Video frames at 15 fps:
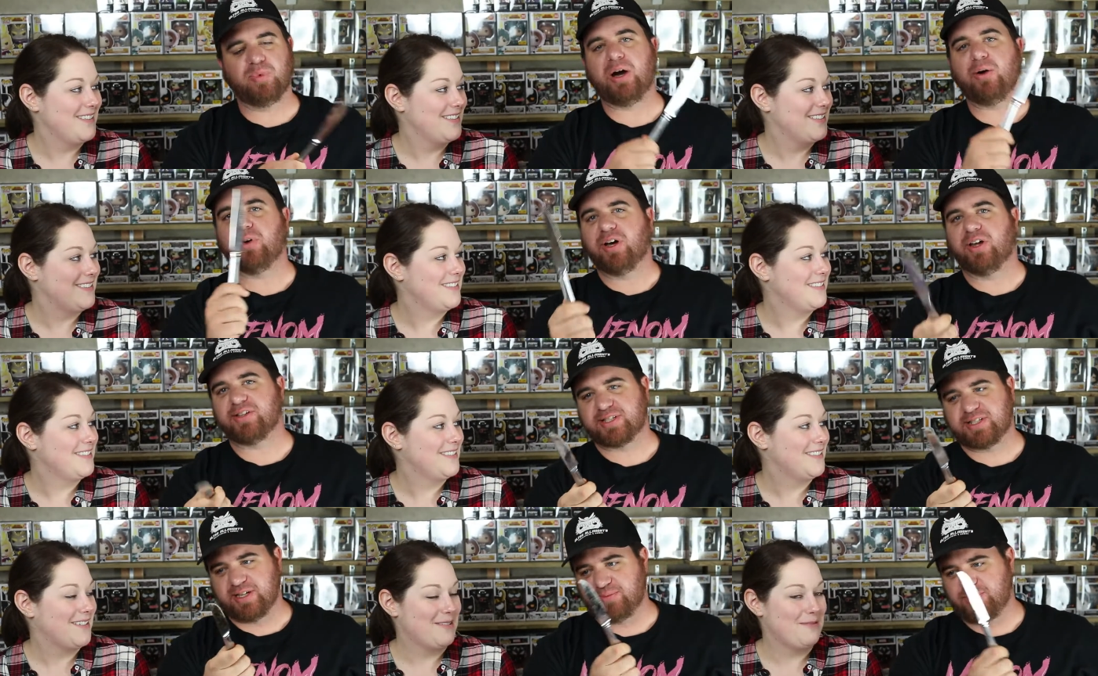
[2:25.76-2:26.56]
Speaker 1: while we're on the
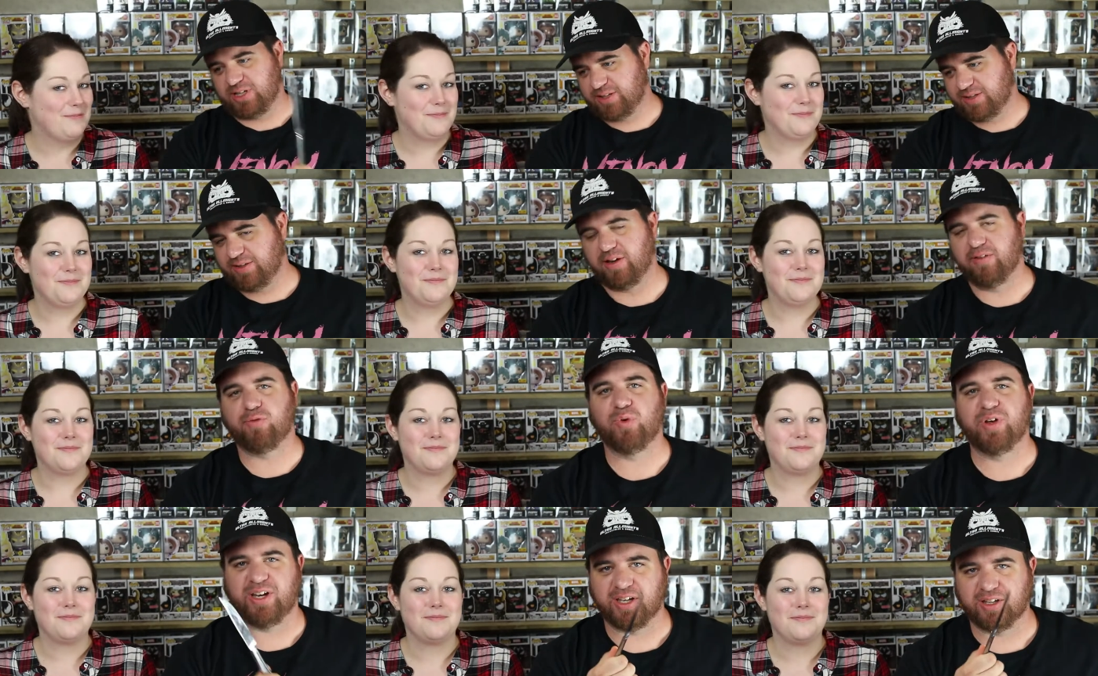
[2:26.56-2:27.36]
subject of
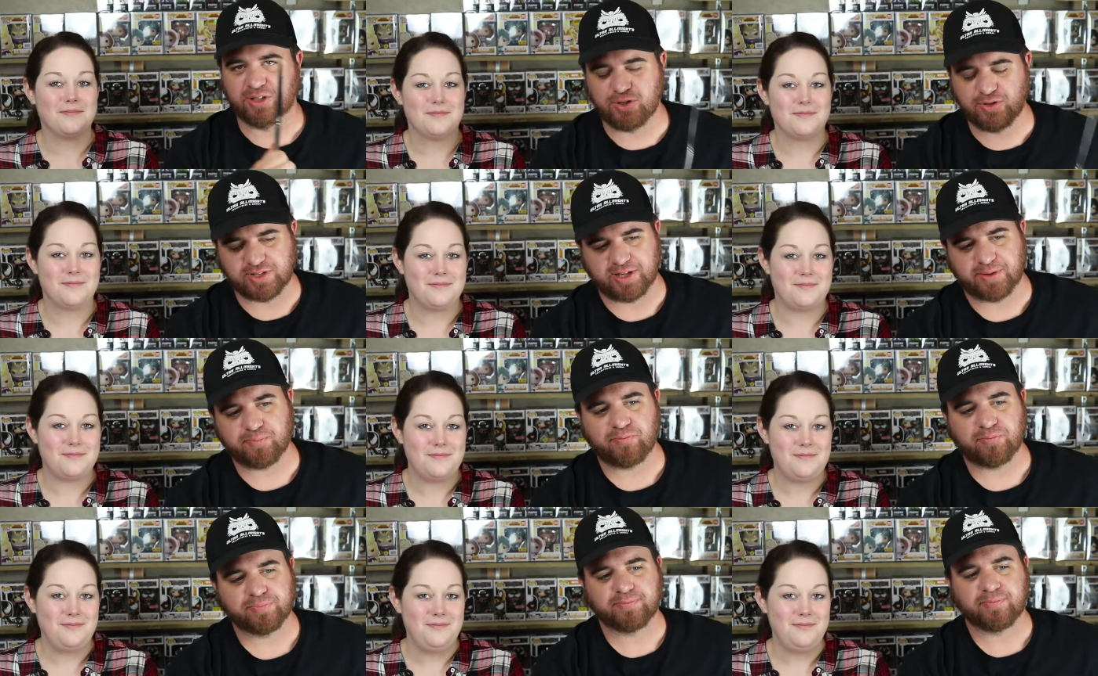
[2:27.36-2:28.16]
winning and losing,
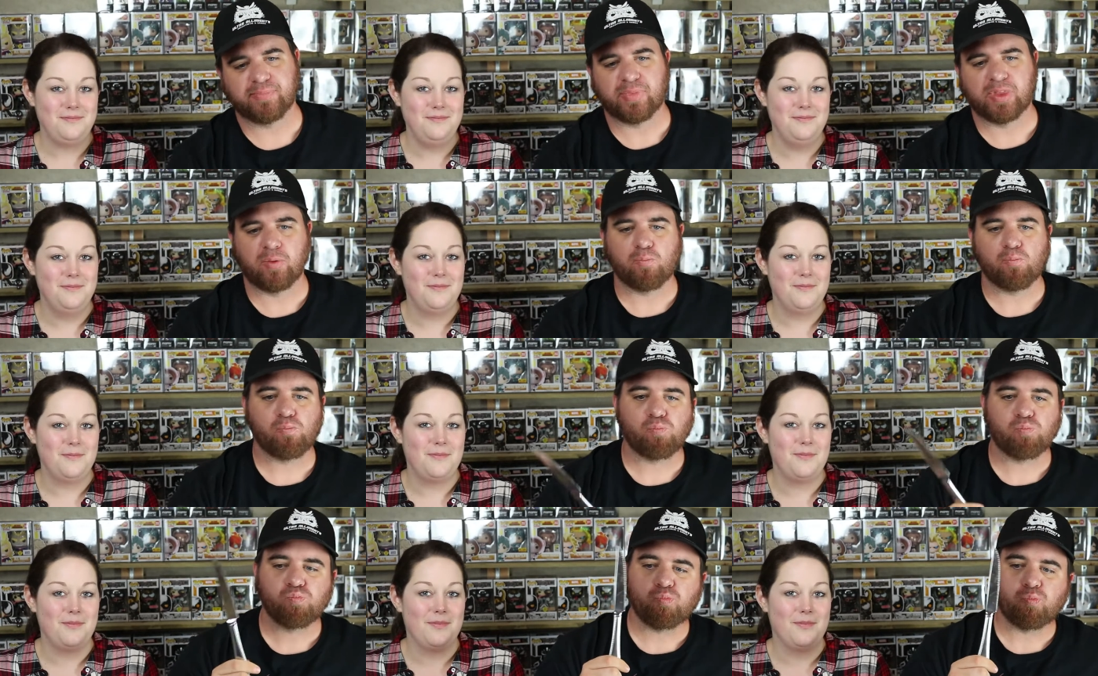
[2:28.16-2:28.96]

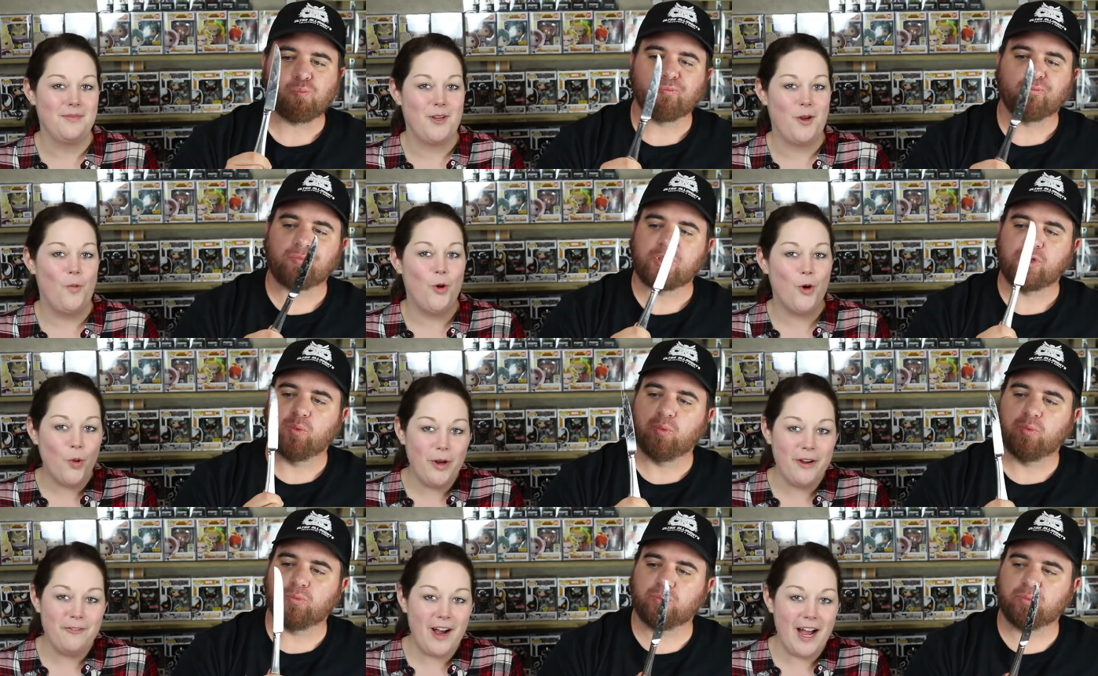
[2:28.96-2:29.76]
Speaker 2: what are
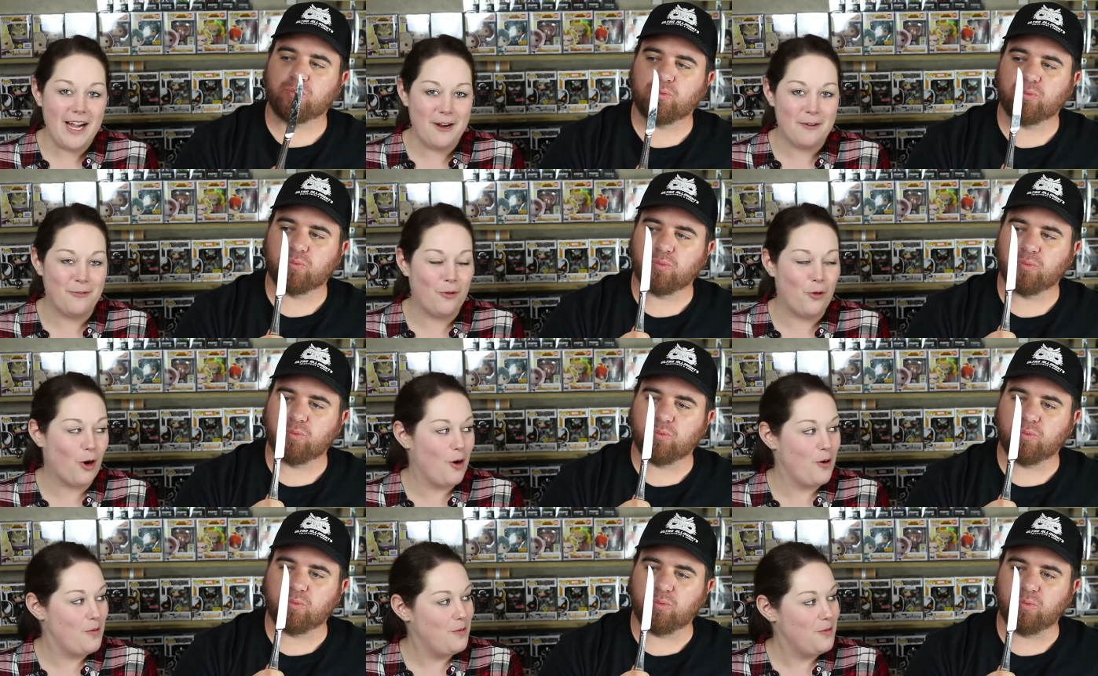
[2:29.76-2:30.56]
we fighting
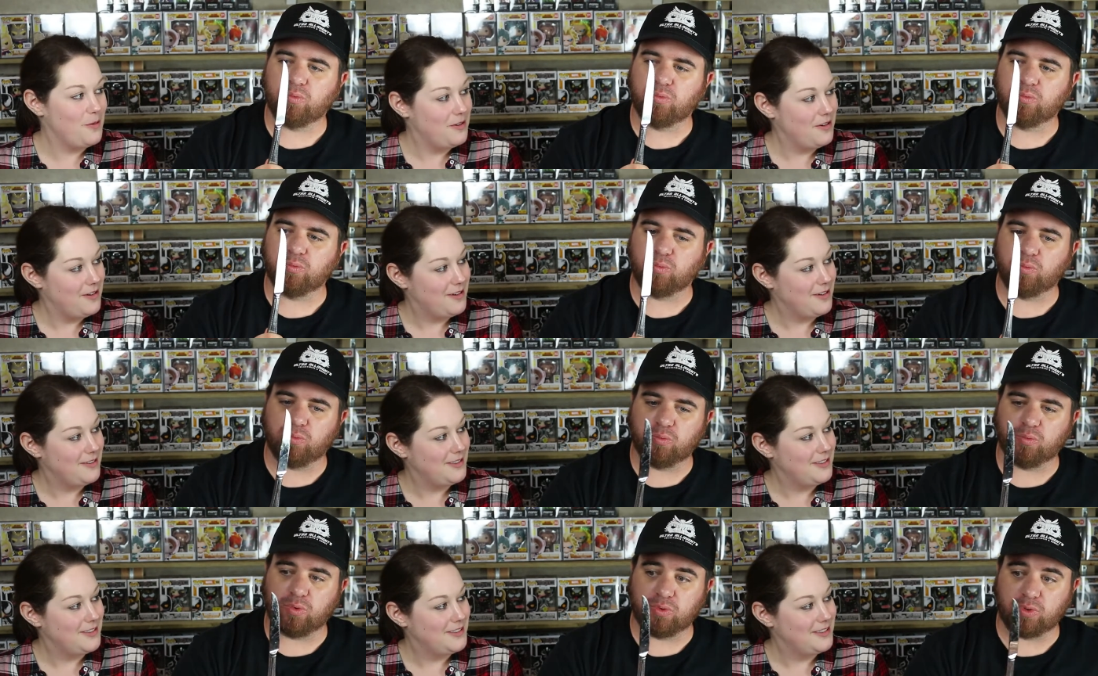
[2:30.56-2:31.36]
for?
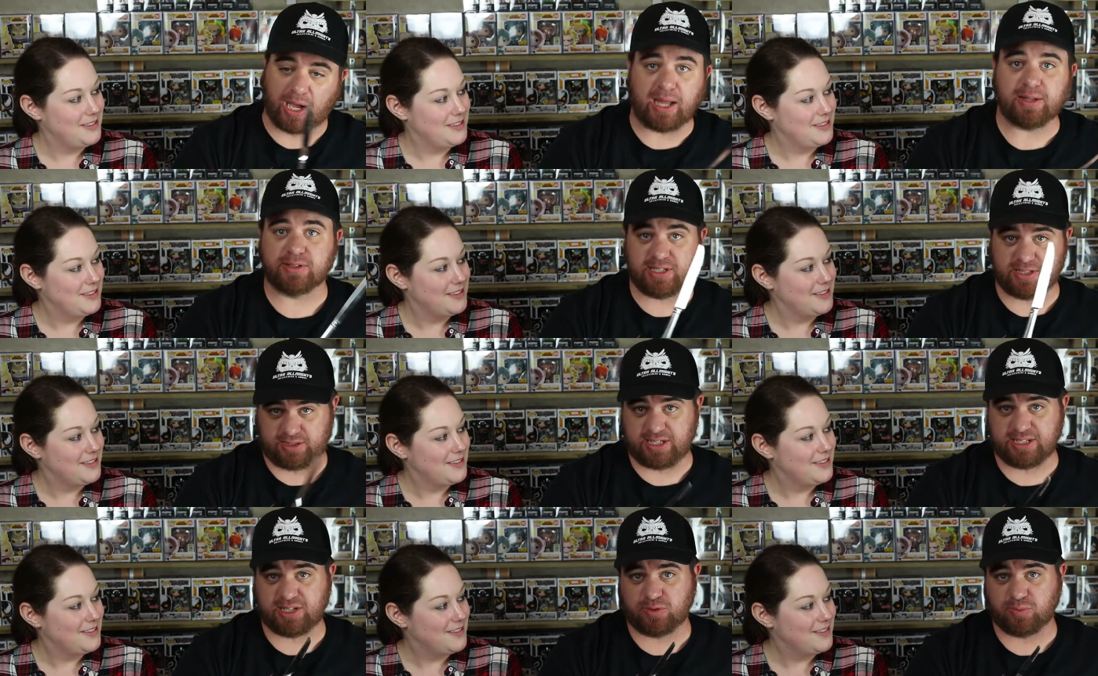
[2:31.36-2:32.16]
Speaker 1: I, th
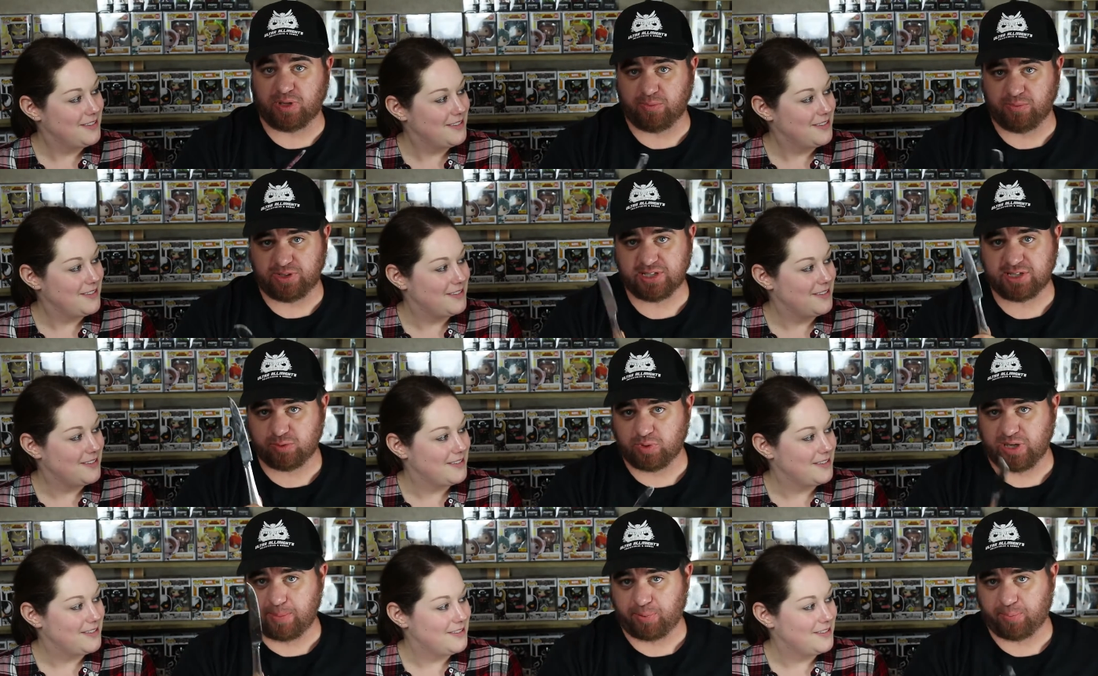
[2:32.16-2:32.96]
this is what I'm, this is
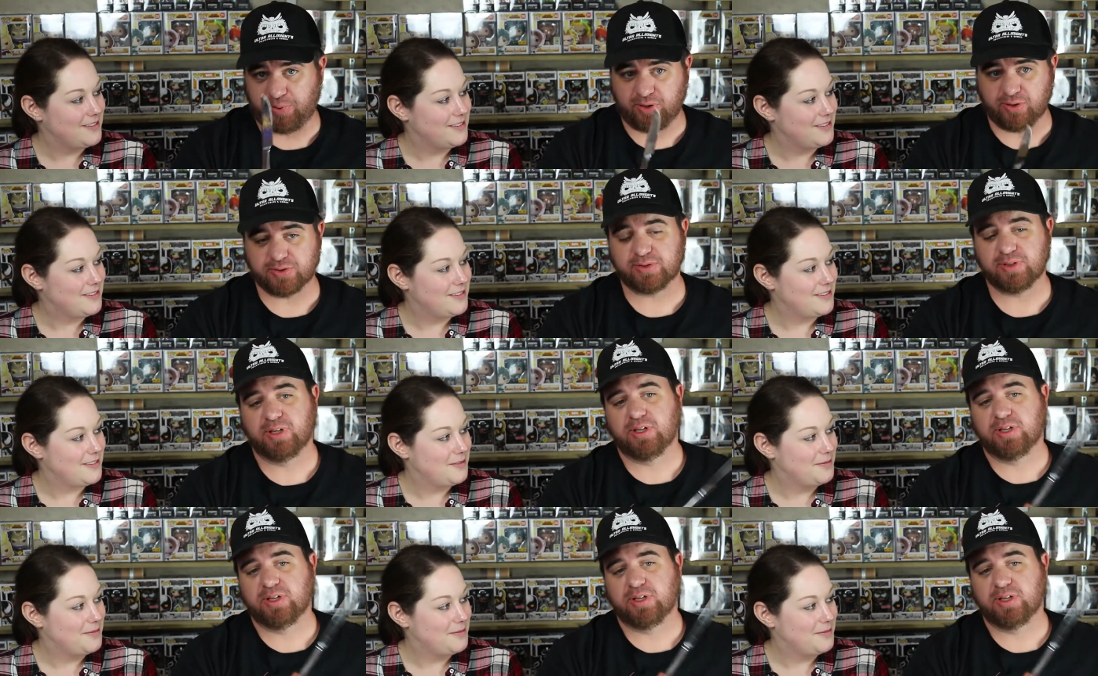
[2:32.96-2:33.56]
what I propose.